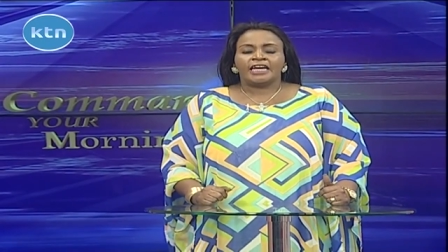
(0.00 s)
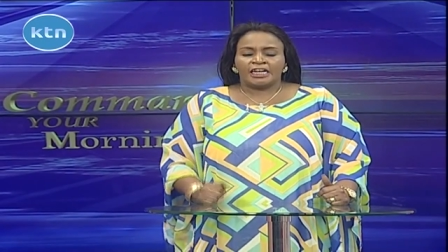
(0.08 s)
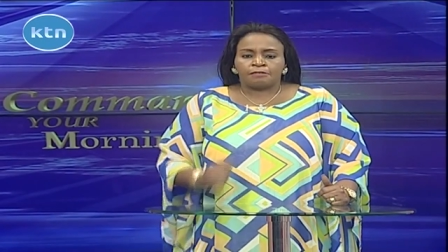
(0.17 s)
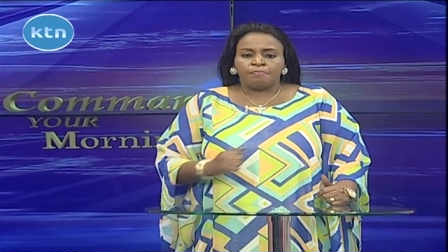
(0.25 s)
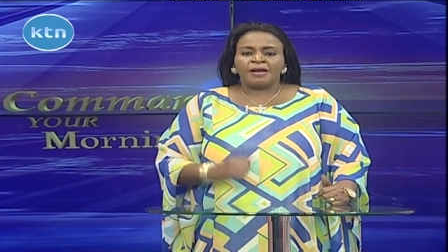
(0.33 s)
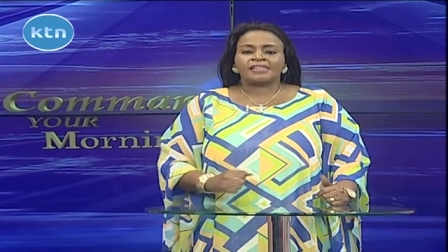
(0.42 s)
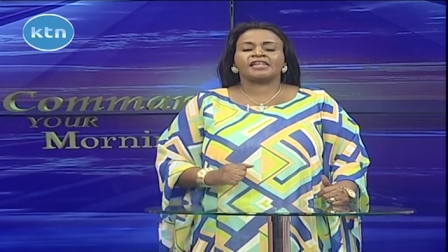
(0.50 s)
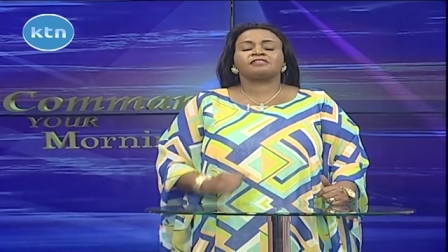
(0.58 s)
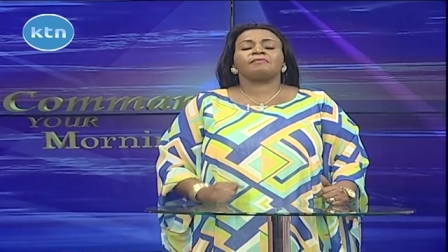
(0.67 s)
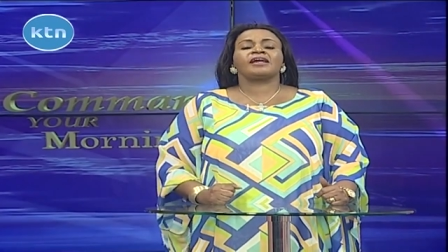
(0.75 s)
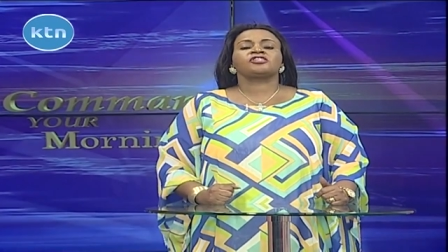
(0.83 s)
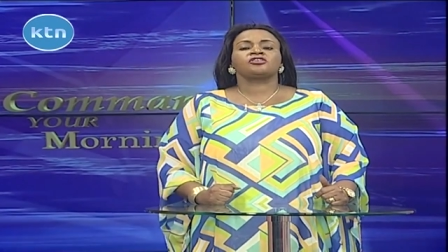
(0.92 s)
It blesses
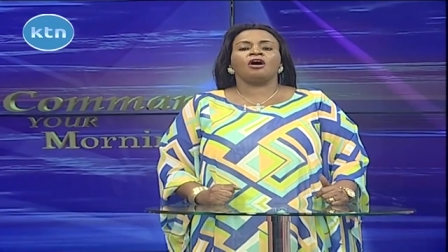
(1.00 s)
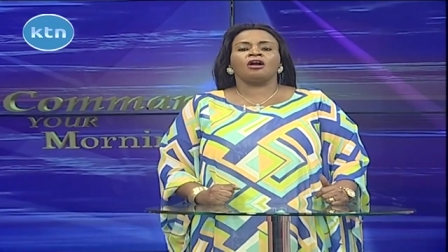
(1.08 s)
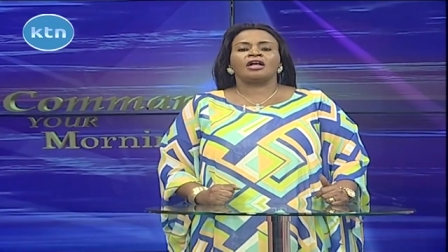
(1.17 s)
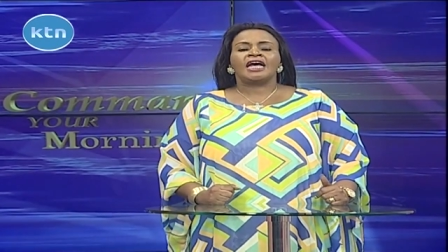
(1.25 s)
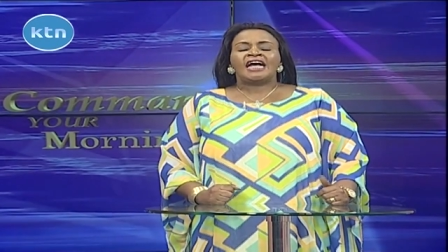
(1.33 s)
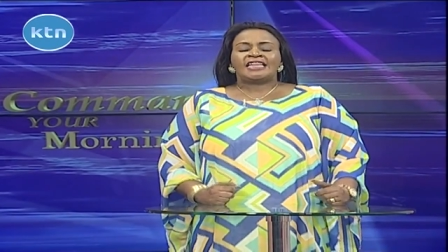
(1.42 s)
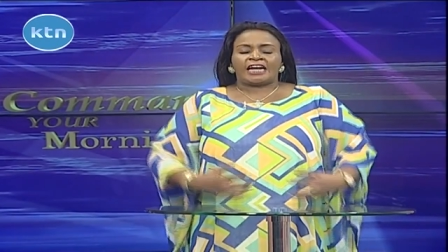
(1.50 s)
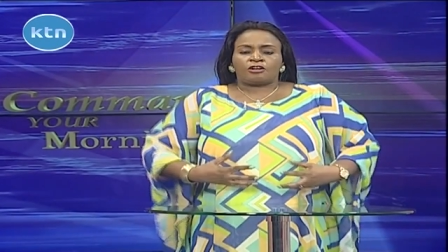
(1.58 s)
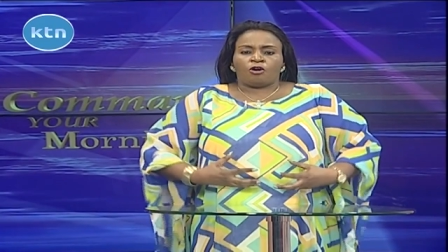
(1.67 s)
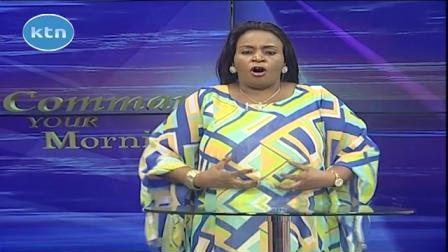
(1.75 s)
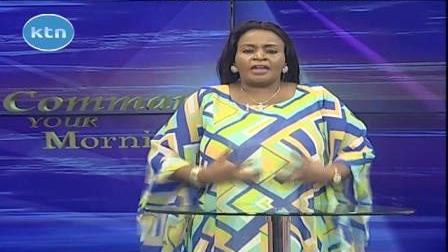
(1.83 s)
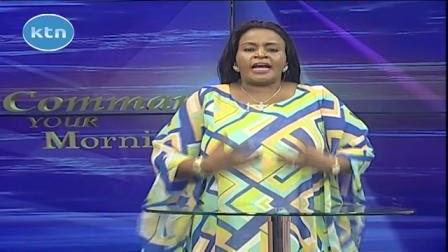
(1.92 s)
my soul
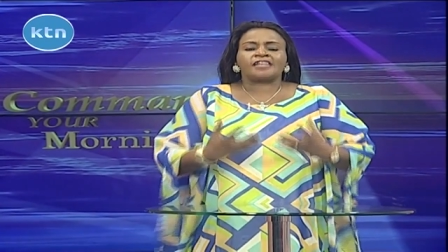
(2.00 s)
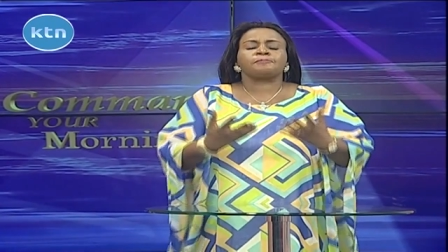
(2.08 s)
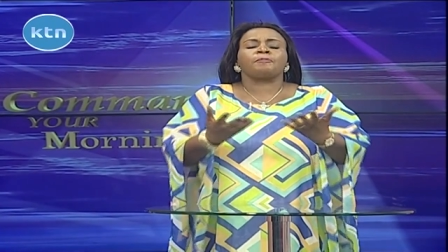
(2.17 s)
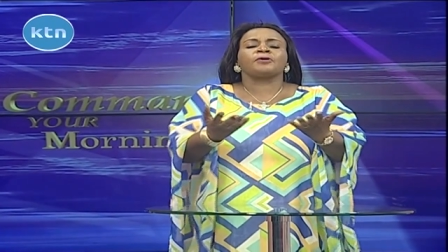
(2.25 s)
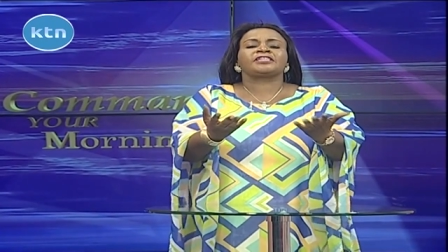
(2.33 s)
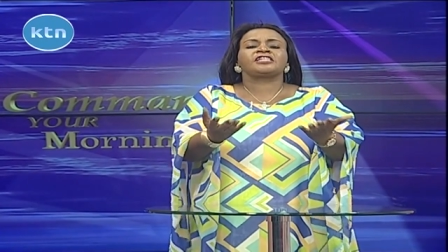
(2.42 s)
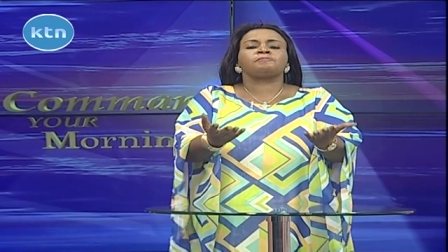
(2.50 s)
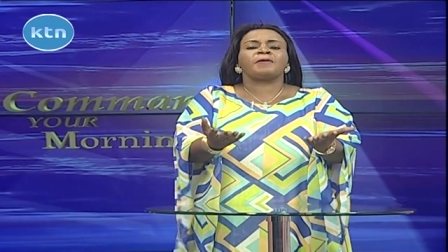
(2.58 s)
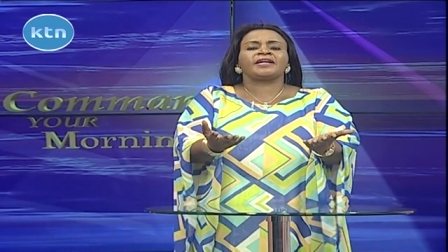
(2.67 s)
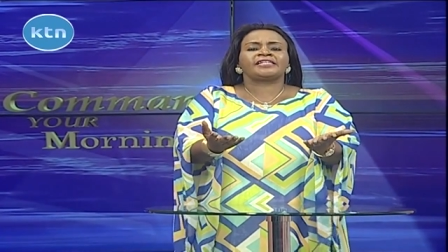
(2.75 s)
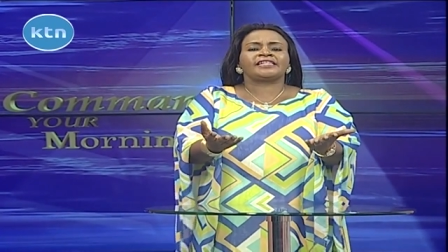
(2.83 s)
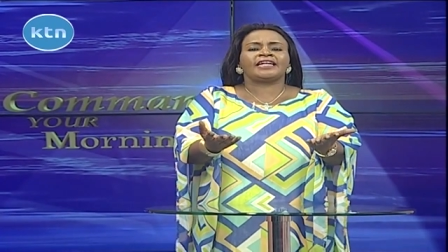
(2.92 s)
that God has put his
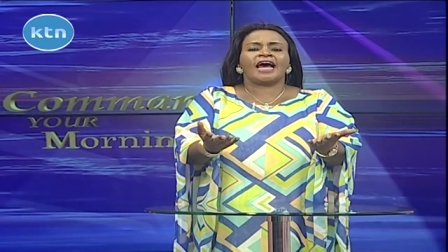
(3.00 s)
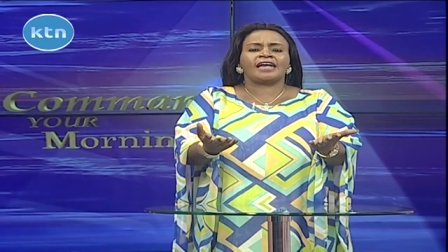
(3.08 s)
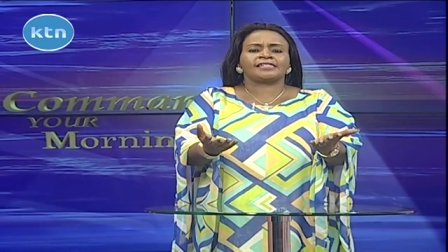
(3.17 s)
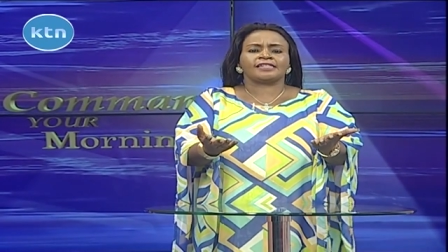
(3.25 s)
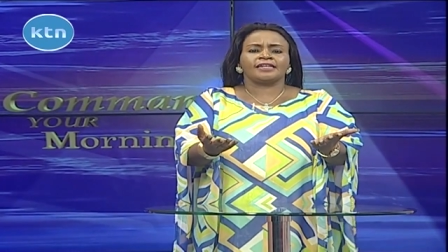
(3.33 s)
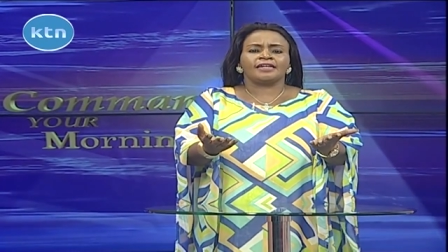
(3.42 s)
spirit in us.